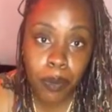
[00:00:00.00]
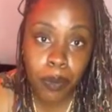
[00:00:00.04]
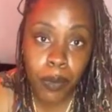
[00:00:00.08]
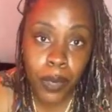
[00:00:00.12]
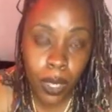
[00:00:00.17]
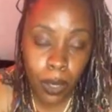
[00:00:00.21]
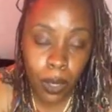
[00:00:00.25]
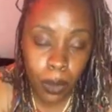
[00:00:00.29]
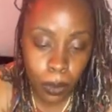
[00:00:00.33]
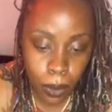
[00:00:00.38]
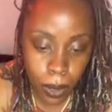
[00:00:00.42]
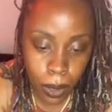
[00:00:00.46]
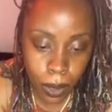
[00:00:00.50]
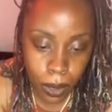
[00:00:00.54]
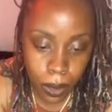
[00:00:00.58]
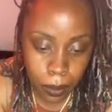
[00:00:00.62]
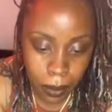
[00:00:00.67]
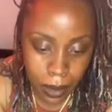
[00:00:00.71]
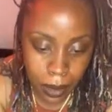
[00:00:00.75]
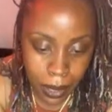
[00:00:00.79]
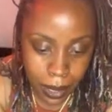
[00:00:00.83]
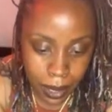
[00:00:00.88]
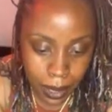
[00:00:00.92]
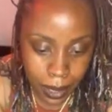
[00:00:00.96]
Welcome
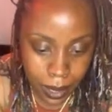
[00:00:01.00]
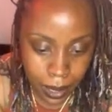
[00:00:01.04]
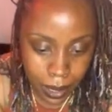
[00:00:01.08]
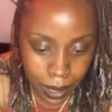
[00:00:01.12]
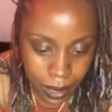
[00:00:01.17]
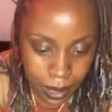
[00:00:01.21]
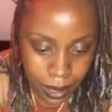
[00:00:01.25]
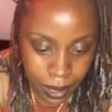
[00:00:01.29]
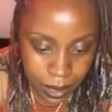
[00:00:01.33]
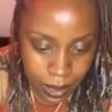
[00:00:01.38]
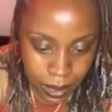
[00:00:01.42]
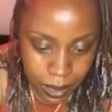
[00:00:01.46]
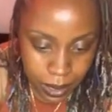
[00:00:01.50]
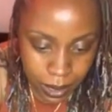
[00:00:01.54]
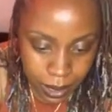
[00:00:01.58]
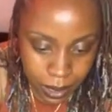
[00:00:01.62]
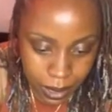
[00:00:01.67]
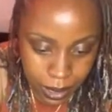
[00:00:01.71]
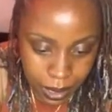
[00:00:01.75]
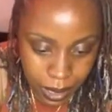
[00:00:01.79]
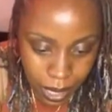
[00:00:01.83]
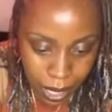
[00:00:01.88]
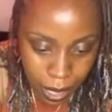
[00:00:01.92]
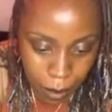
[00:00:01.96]
in.
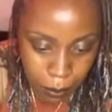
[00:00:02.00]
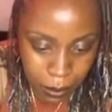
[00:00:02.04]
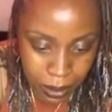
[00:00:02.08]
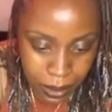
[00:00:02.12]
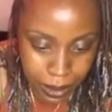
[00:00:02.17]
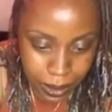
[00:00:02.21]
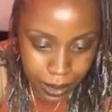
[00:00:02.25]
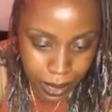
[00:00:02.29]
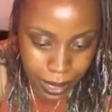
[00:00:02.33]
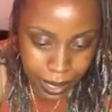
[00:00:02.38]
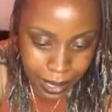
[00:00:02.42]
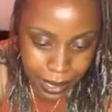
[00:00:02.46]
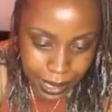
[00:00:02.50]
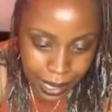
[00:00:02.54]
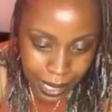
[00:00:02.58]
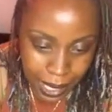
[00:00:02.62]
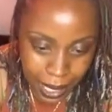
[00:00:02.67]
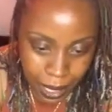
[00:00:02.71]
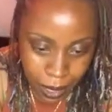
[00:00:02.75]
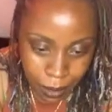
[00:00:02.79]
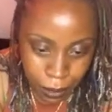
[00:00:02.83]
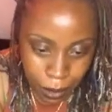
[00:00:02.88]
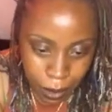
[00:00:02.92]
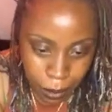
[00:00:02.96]
Happy Sunday,
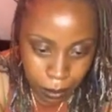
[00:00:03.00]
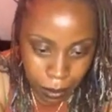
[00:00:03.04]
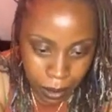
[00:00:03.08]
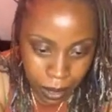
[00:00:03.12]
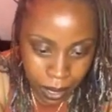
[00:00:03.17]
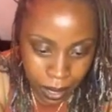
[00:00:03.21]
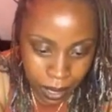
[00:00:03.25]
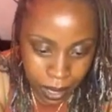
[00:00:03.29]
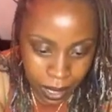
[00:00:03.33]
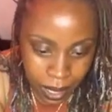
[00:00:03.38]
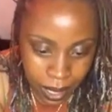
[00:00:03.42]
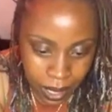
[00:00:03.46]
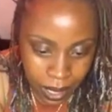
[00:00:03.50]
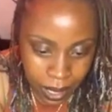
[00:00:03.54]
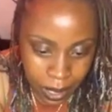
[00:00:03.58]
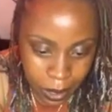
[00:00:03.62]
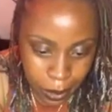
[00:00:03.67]
everybody.